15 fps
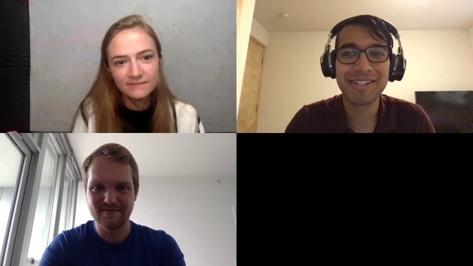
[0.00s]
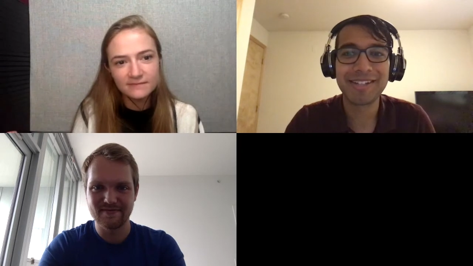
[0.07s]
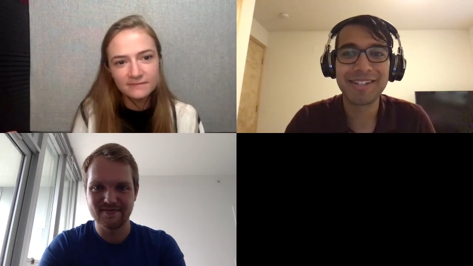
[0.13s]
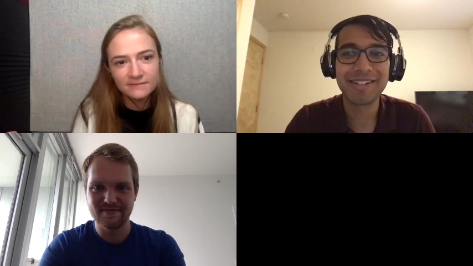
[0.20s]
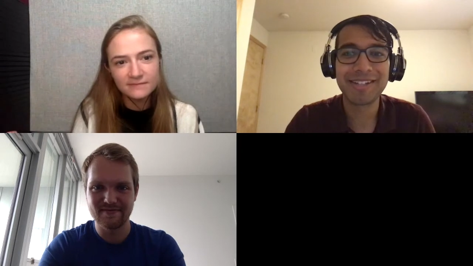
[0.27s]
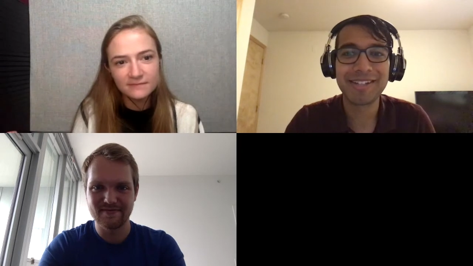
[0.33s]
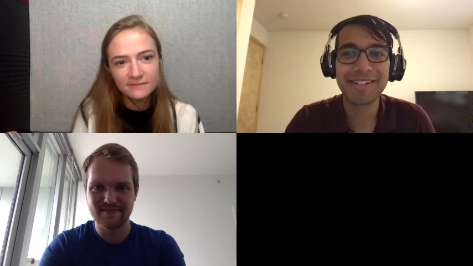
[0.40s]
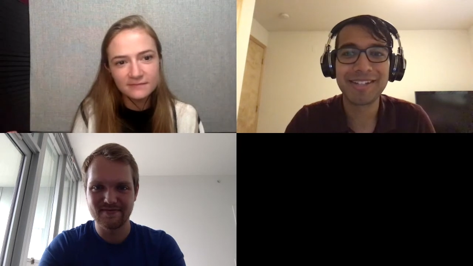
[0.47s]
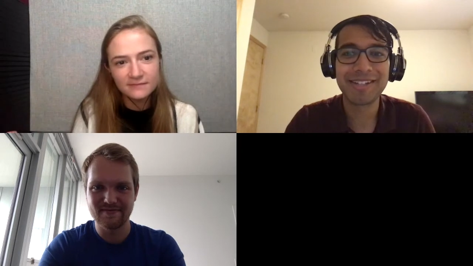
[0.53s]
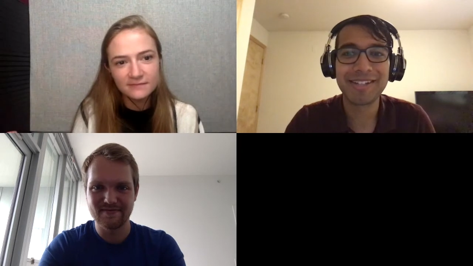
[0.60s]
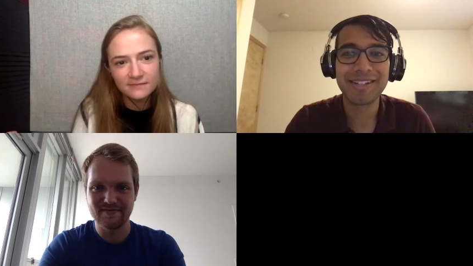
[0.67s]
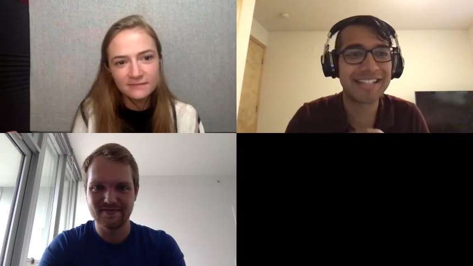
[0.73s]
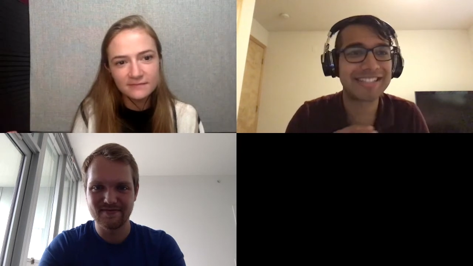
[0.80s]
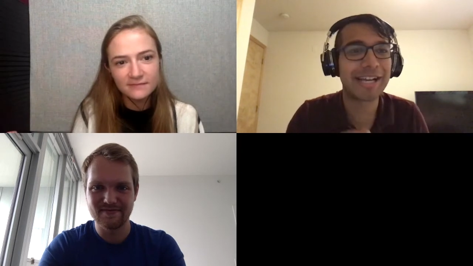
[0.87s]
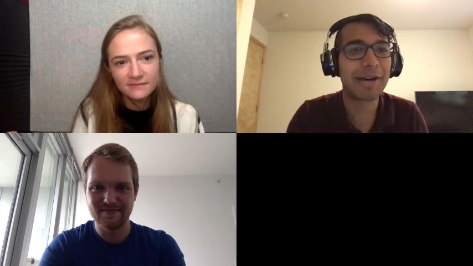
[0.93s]
Speaker 1: so that's that's
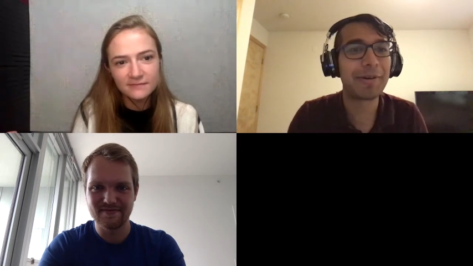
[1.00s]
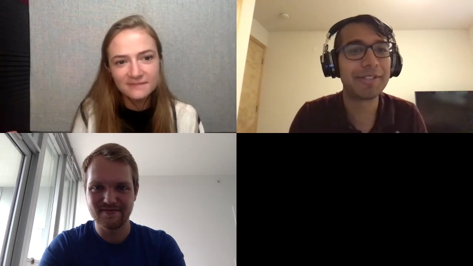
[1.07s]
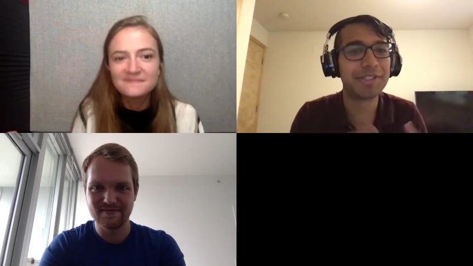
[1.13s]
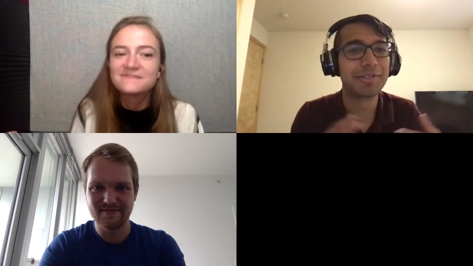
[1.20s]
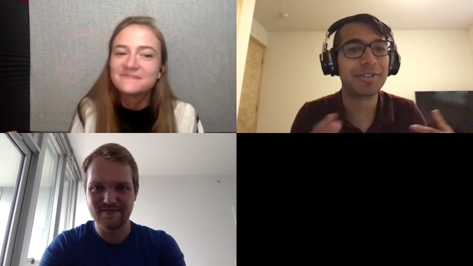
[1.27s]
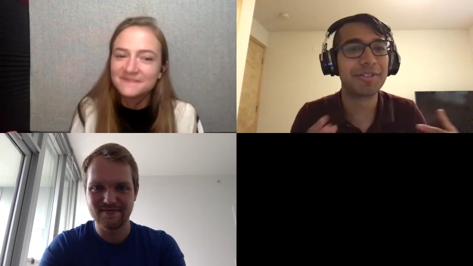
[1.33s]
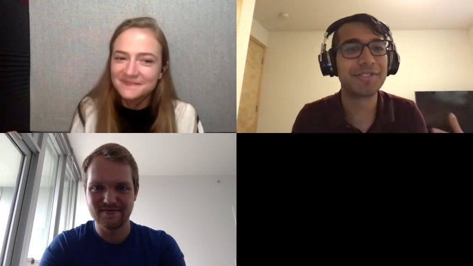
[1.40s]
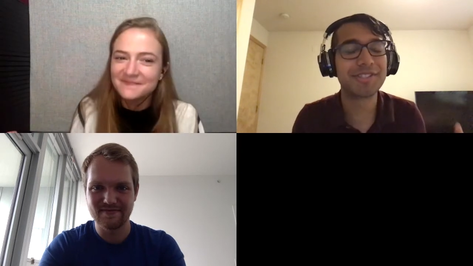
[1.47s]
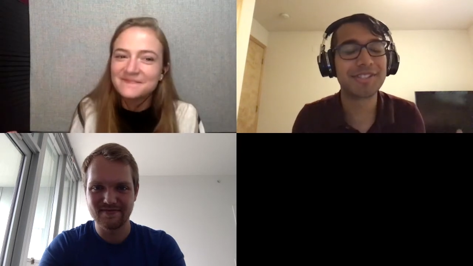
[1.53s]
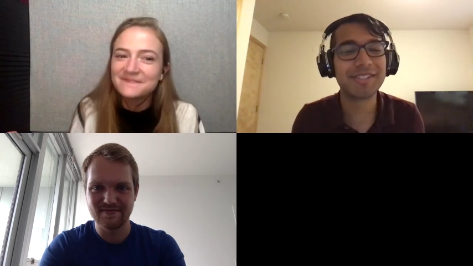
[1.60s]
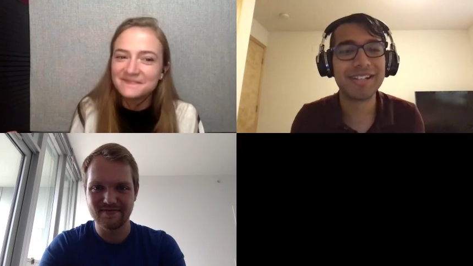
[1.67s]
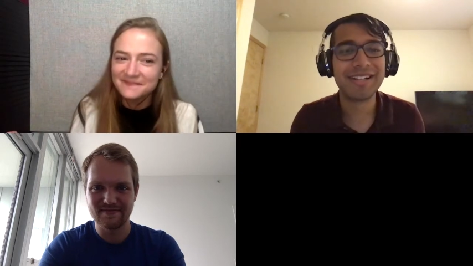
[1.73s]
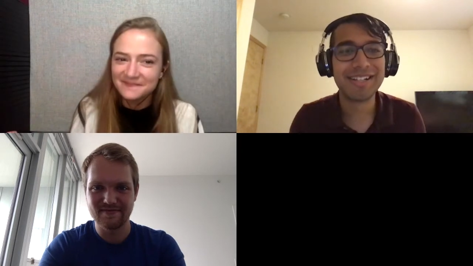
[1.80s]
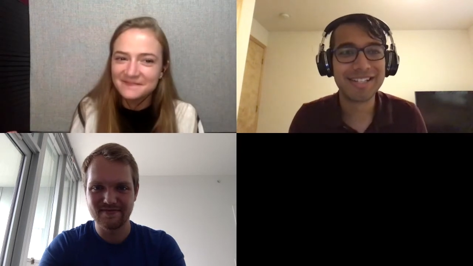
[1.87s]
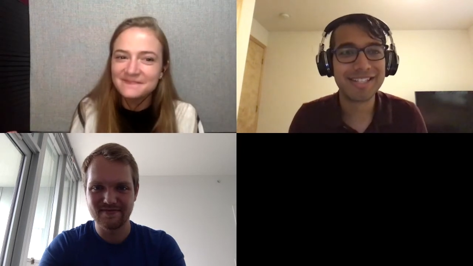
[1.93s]
how I sort of
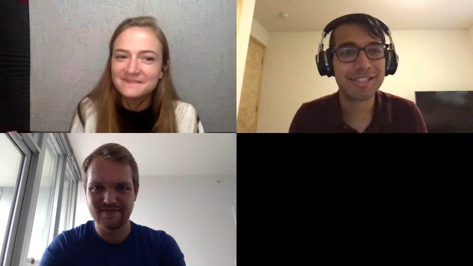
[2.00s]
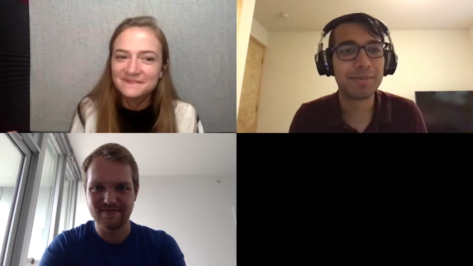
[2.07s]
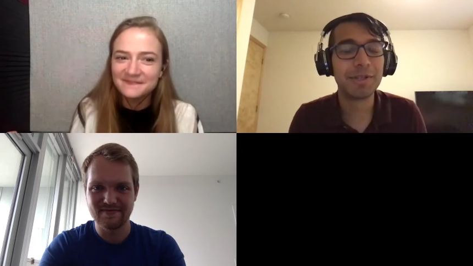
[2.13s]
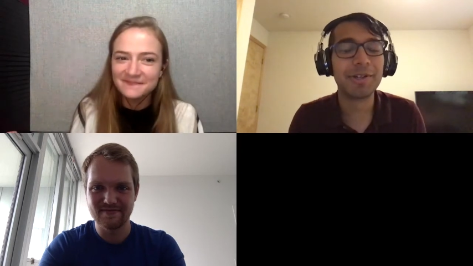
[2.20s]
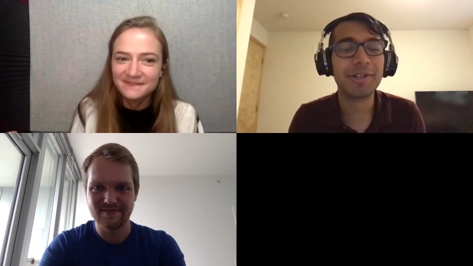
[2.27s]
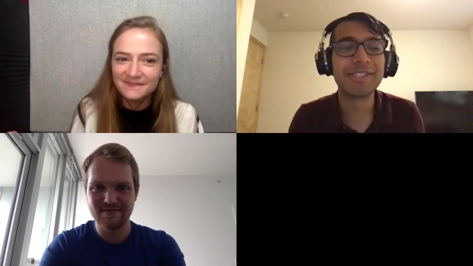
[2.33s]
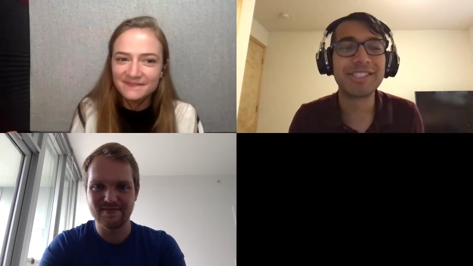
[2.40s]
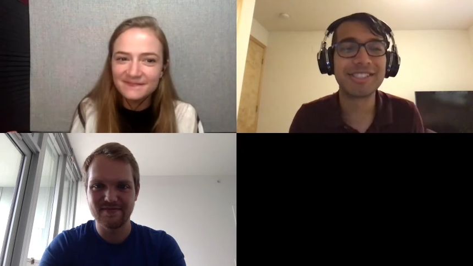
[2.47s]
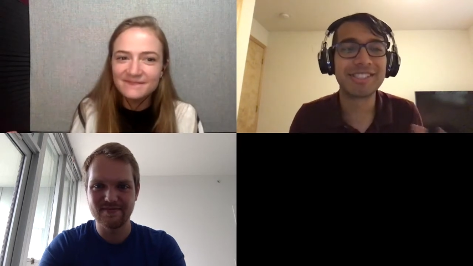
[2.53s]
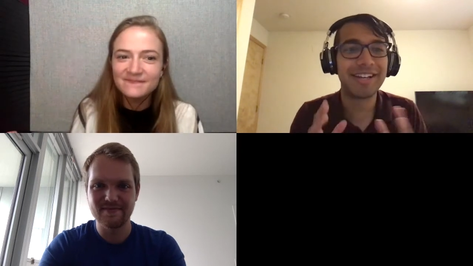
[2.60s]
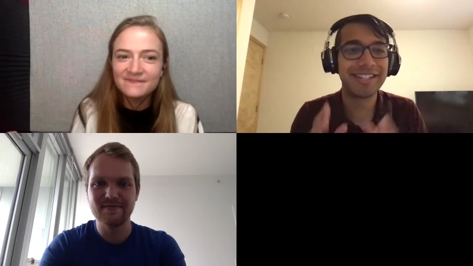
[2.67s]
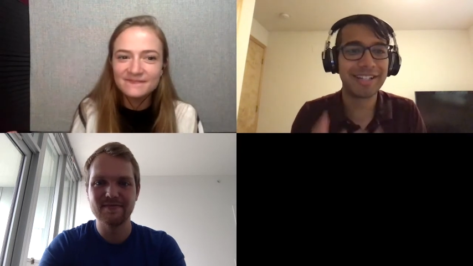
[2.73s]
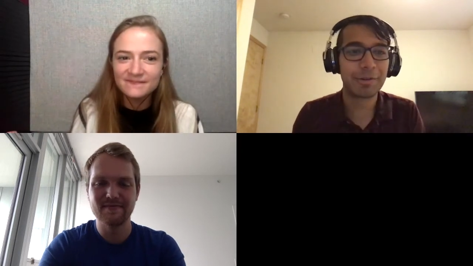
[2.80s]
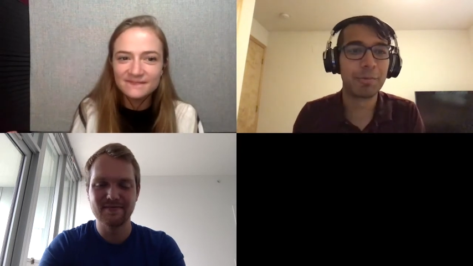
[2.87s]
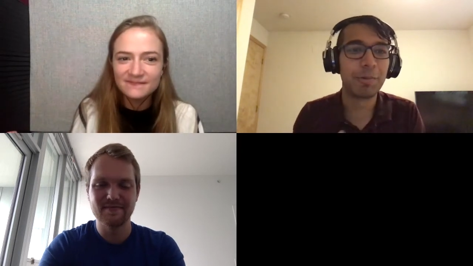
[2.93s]
splurge. It's not like
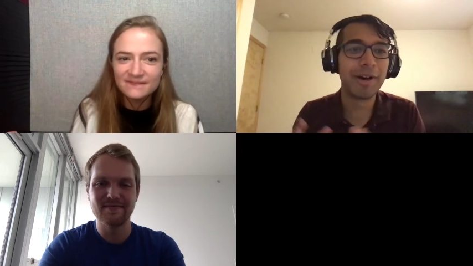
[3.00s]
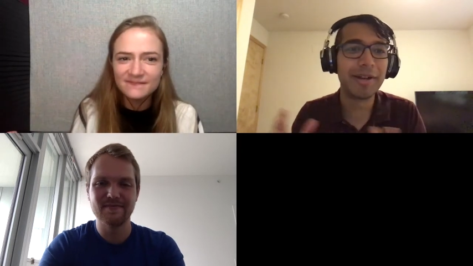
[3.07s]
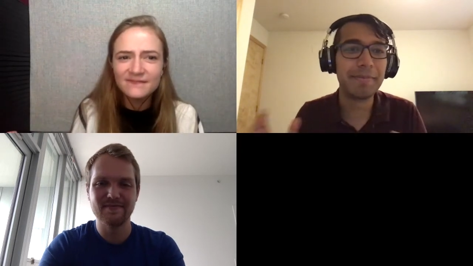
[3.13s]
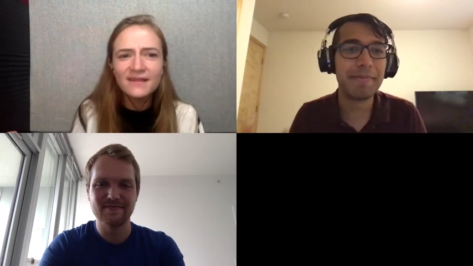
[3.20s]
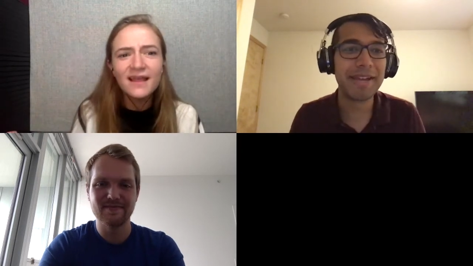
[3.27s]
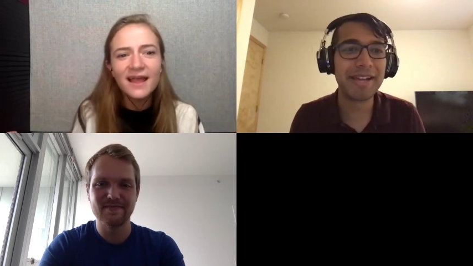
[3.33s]
one big